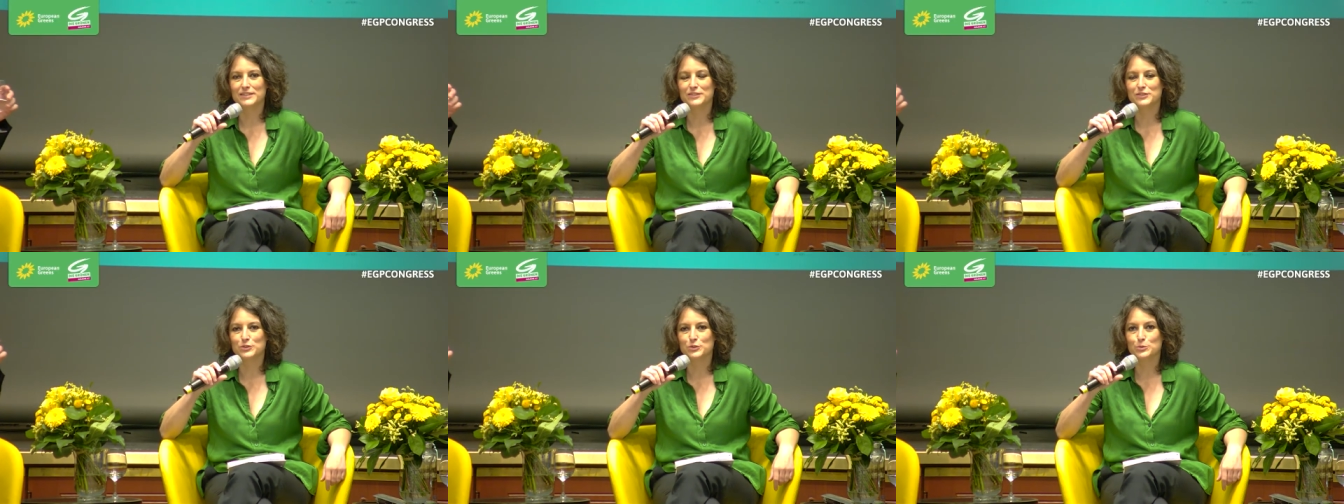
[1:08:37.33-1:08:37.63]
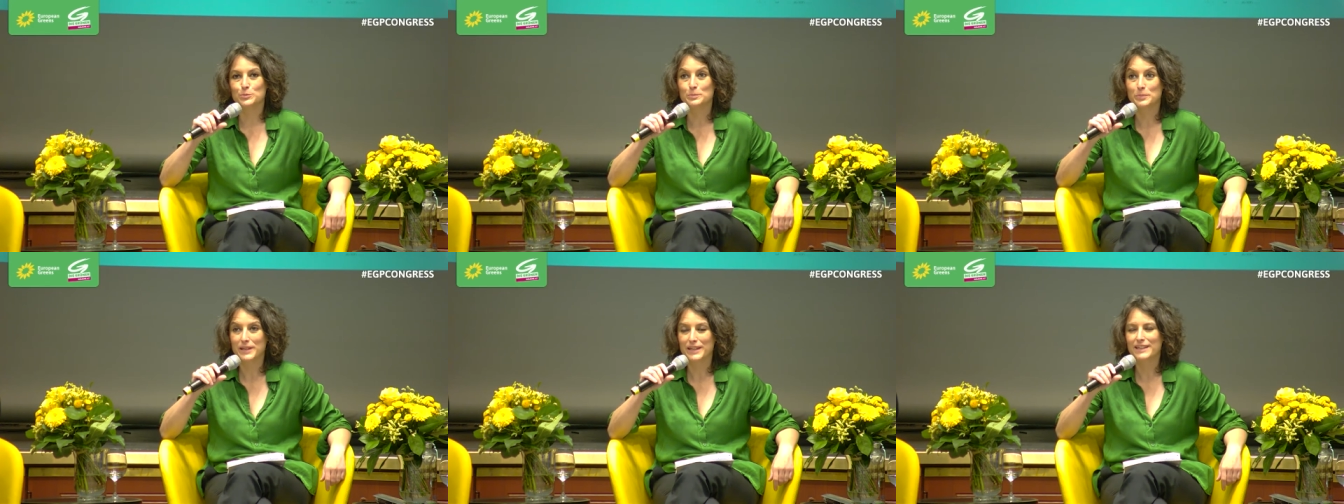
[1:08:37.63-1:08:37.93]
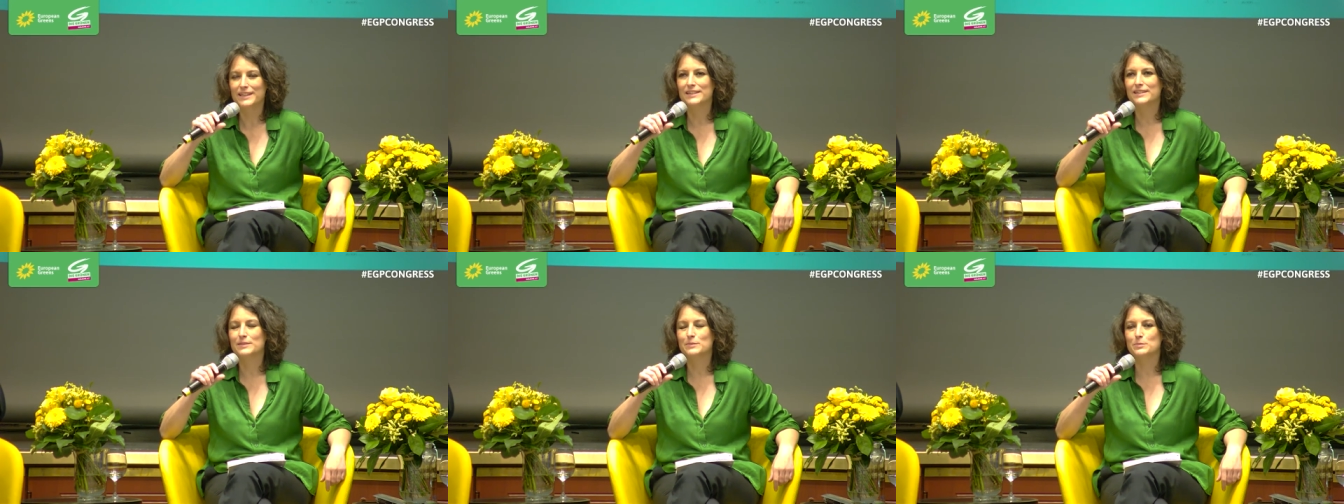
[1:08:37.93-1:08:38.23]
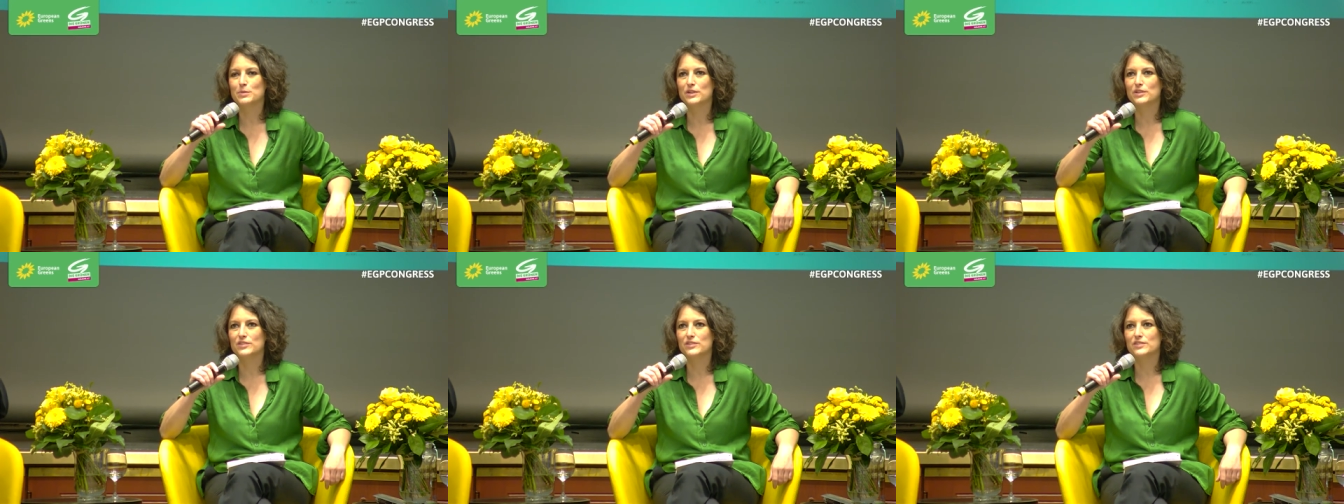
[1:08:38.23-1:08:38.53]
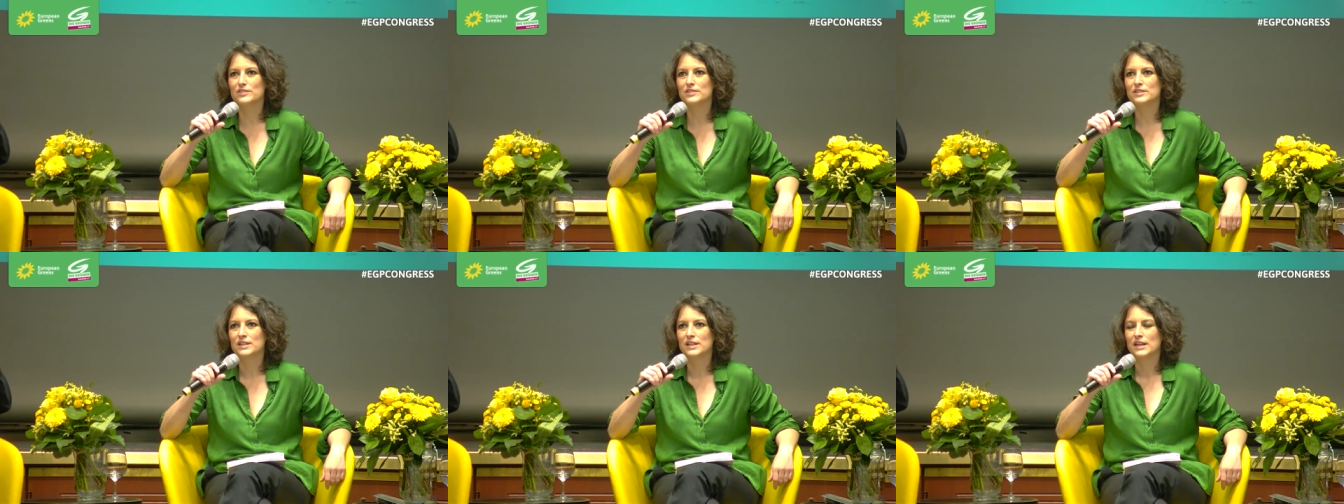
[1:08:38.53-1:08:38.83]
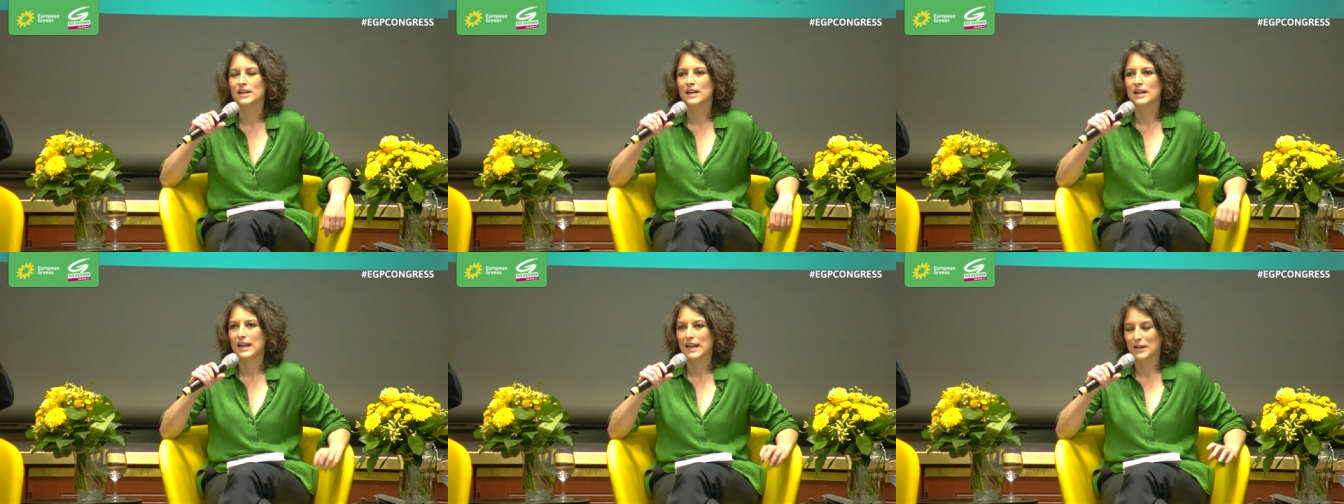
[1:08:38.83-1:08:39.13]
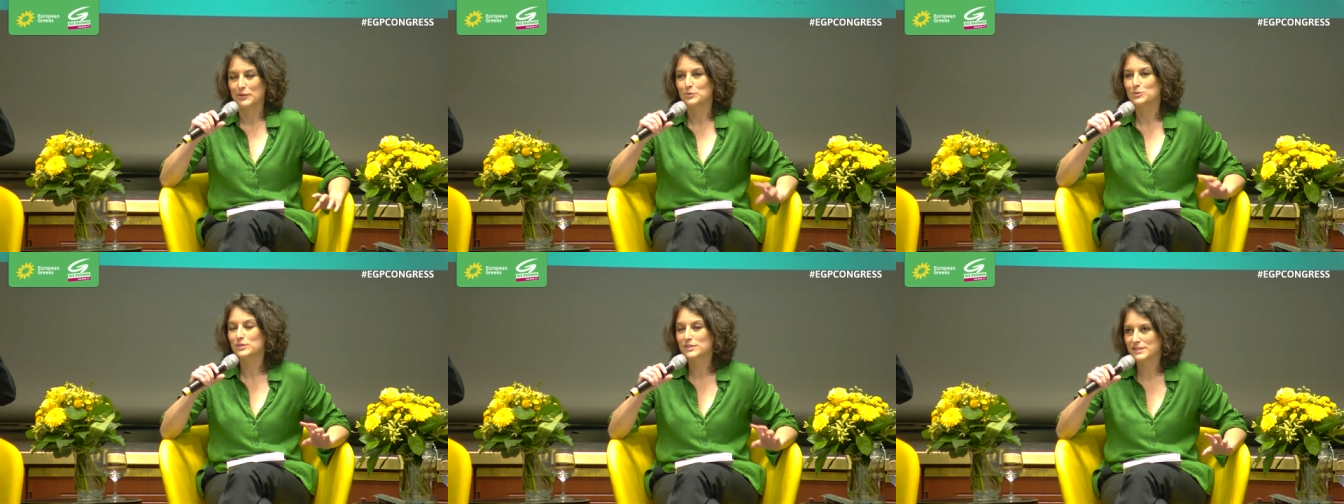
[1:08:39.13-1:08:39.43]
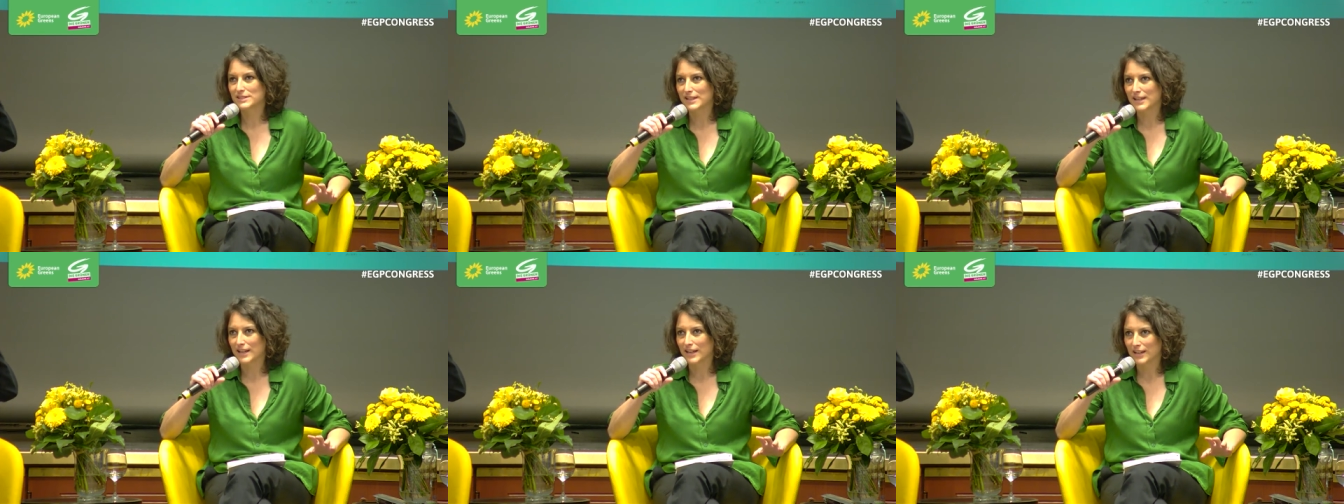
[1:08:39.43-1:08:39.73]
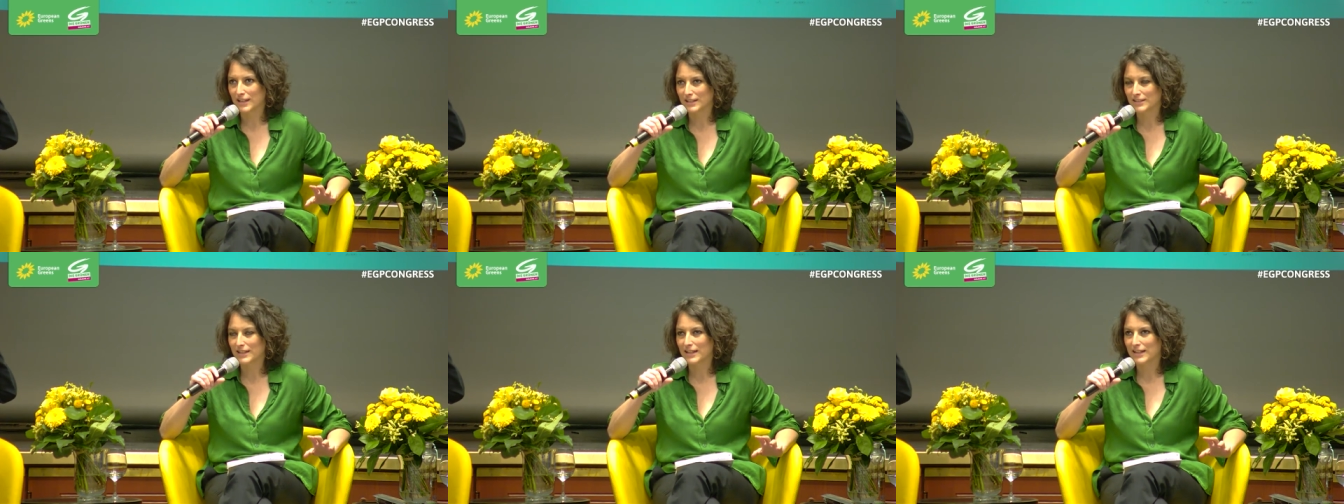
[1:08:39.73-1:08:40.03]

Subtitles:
to pick, but I would say,